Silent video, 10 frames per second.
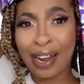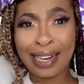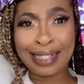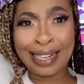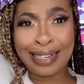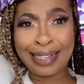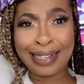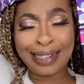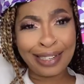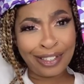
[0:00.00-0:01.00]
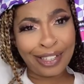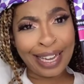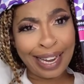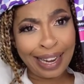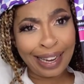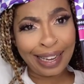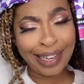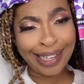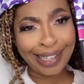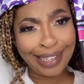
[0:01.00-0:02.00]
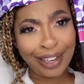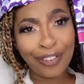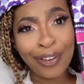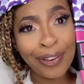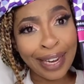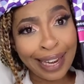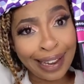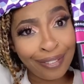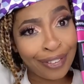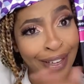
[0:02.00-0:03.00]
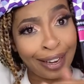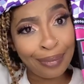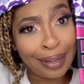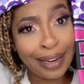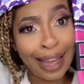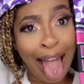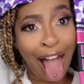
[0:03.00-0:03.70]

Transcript: understand? You get it? If you don't get it, forget about it.